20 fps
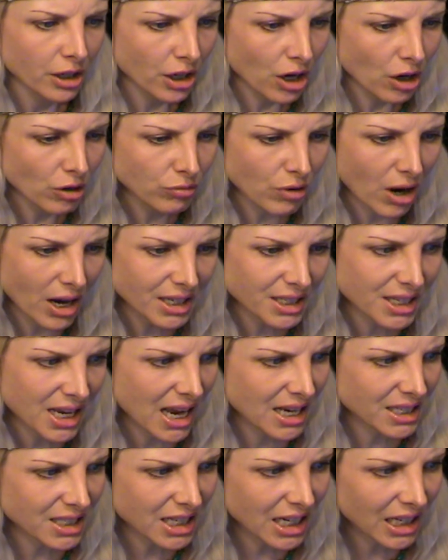her right
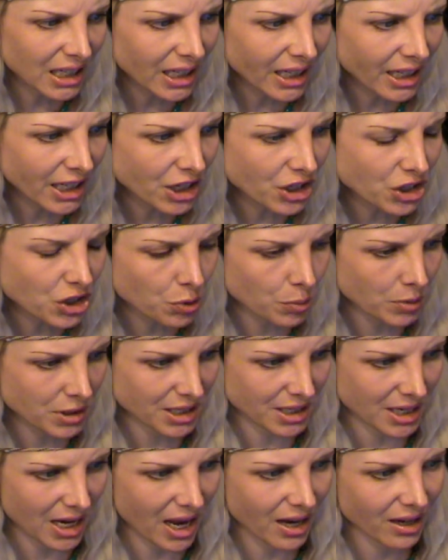hand clinging to
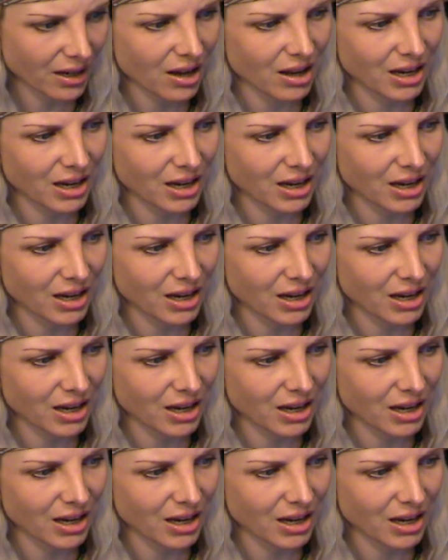his neck,